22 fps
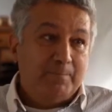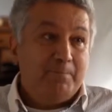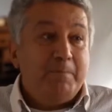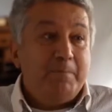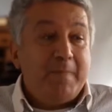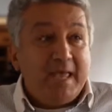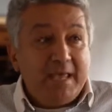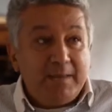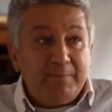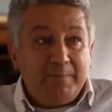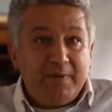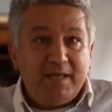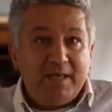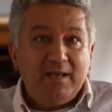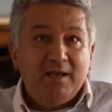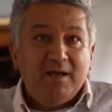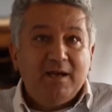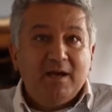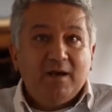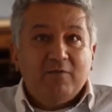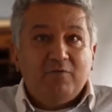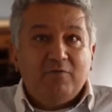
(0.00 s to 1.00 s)

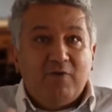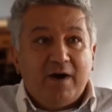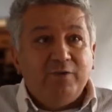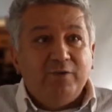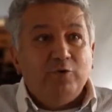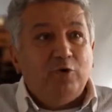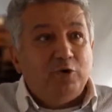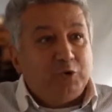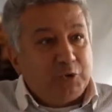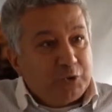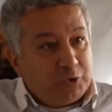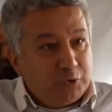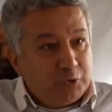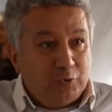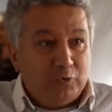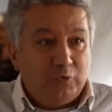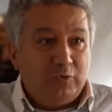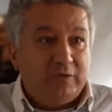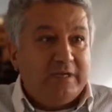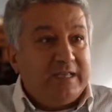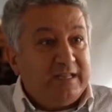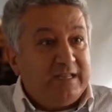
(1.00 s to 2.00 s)
Maybe one or
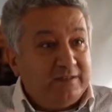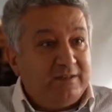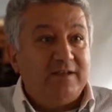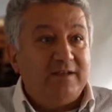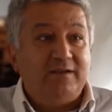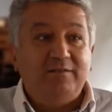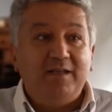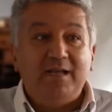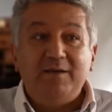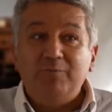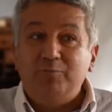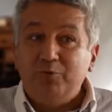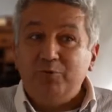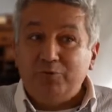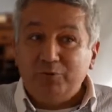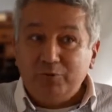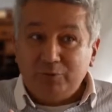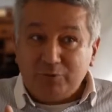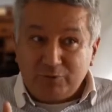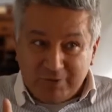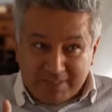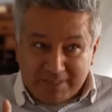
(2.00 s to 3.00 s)
two in their
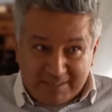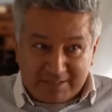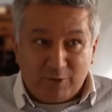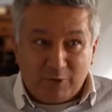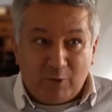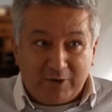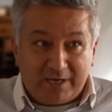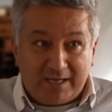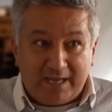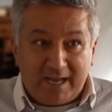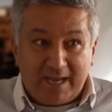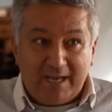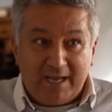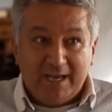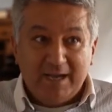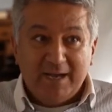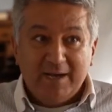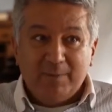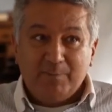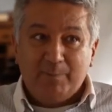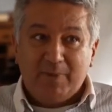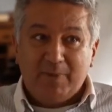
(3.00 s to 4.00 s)
neighborhood is okay,
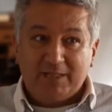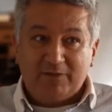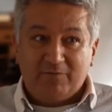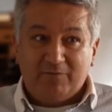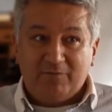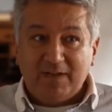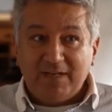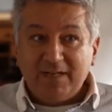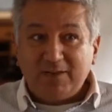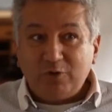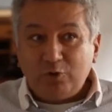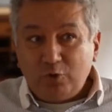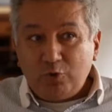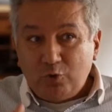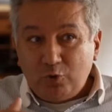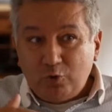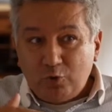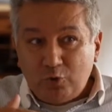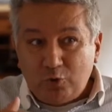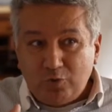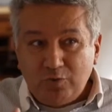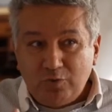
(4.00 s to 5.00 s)
but when it,
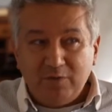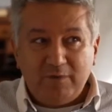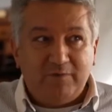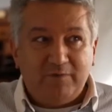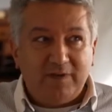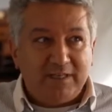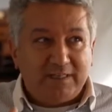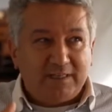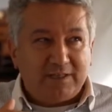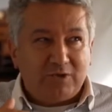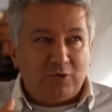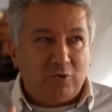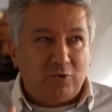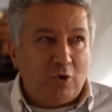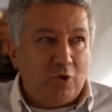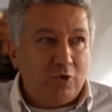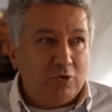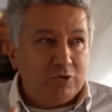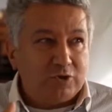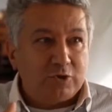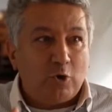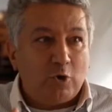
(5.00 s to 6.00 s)
when it
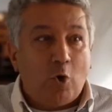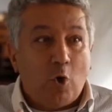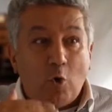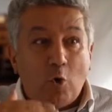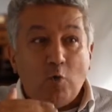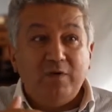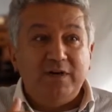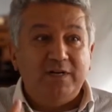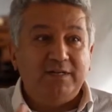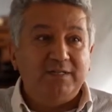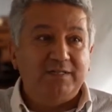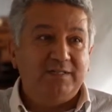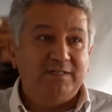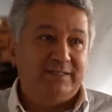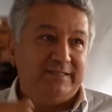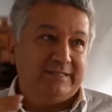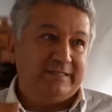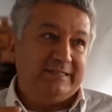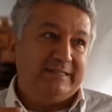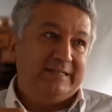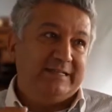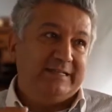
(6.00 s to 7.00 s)
goes over
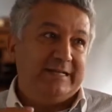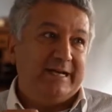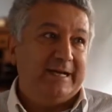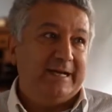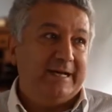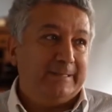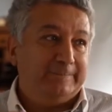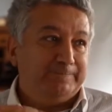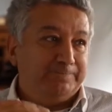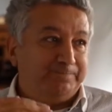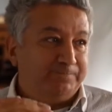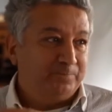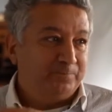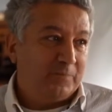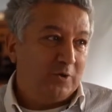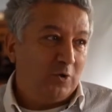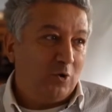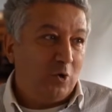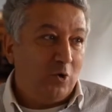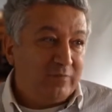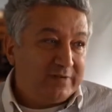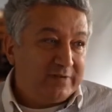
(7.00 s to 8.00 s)
the, um,
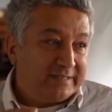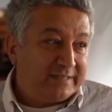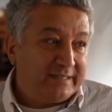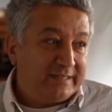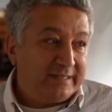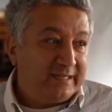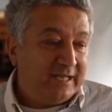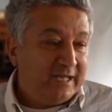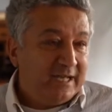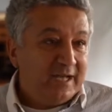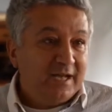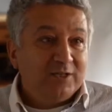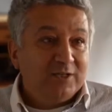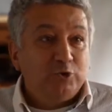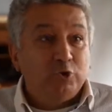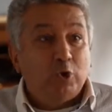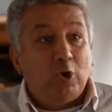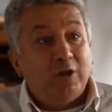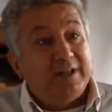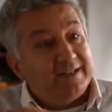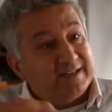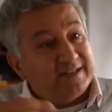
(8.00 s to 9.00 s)
over the
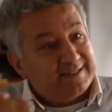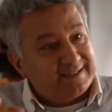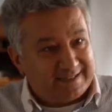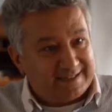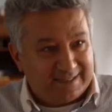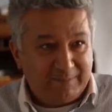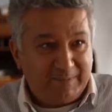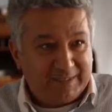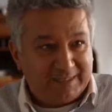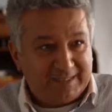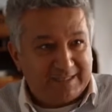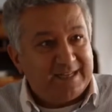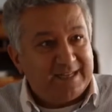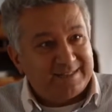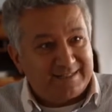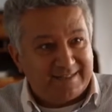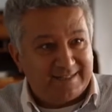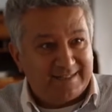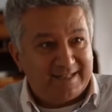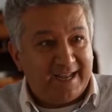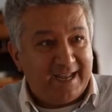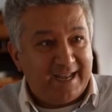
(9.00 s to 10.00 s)
tolerance limit,
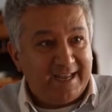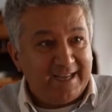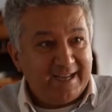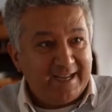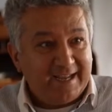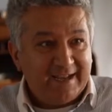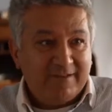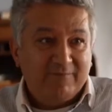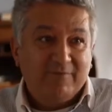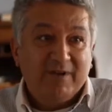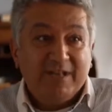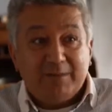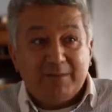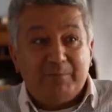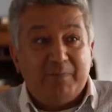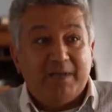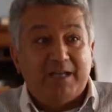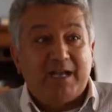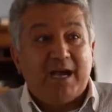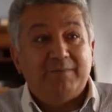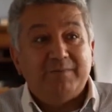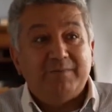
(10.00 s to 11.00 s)
let's say, when it
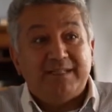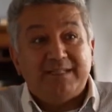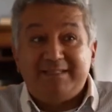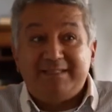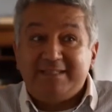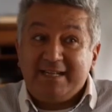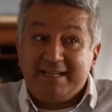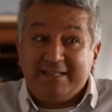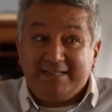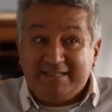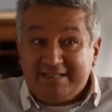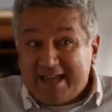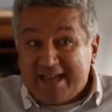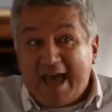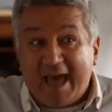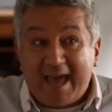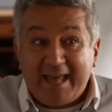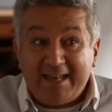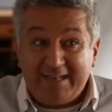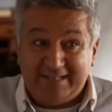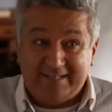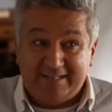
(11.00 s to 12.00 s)
becomes, let's say,
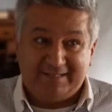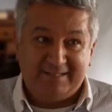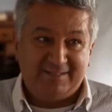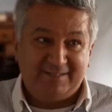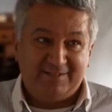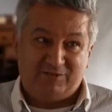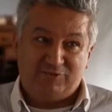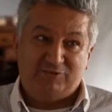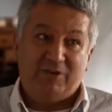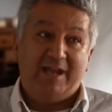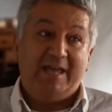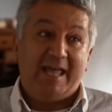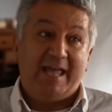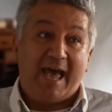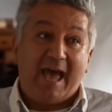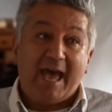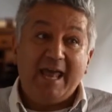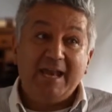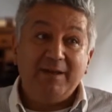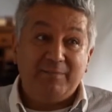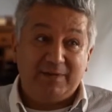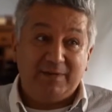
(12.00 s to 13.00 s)
10 stray
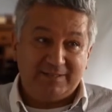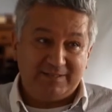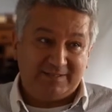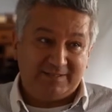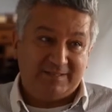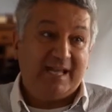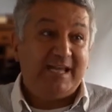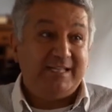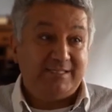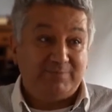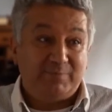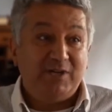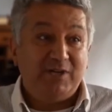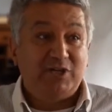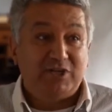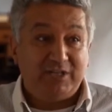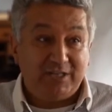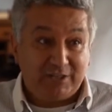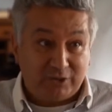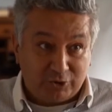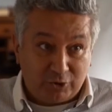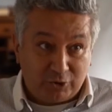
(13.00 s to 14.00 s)
animals,
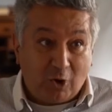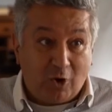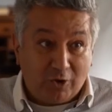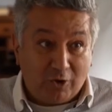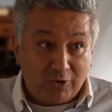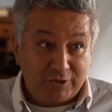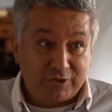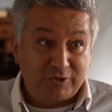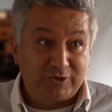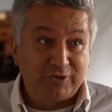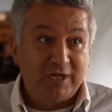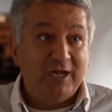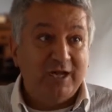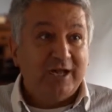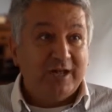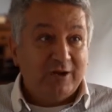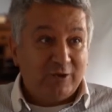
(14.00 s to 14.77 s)
especially dogs,